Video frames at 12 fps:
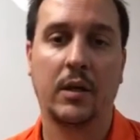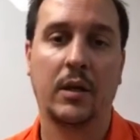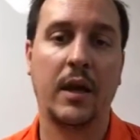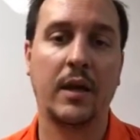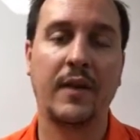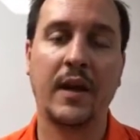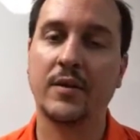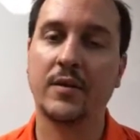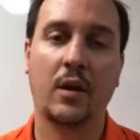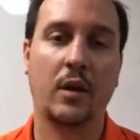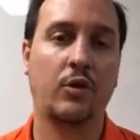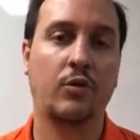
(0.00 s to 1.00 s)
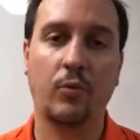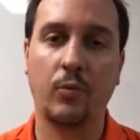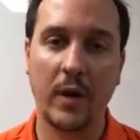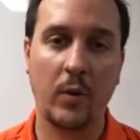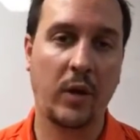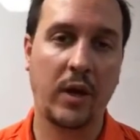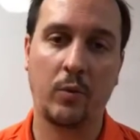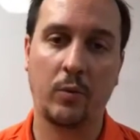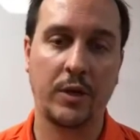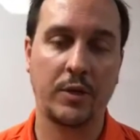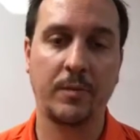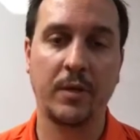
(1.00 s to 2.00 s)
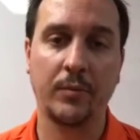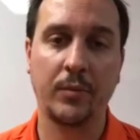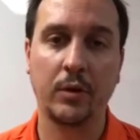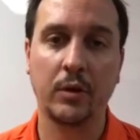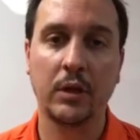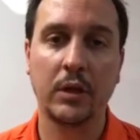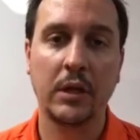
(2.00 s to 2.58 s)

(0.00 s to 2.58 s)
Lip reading: Okay, that's a great way to reach people.